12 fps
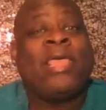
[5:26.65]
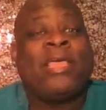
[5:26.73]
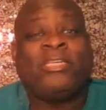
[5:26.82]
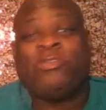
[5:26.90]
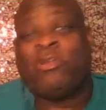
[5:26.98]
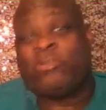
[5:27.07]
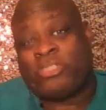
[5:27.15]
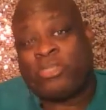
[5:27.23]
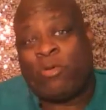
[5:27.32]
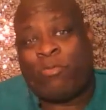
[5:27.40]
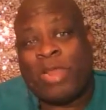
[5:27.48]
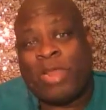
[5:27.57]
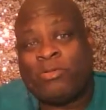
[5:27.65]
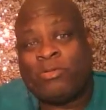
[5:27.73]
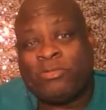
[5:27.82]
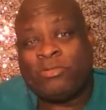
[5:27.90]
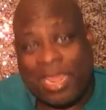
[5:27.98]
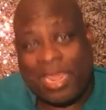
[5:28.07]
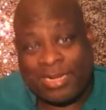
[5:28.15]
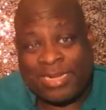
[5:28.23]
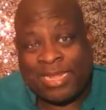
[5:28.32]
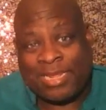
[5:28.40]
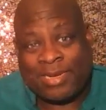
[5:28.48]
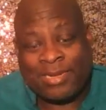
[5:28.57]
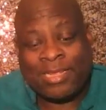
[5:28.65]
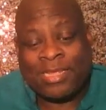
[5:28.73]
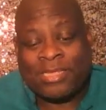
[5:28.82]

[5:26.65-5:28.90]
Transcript: Because you know she don't play with you like that.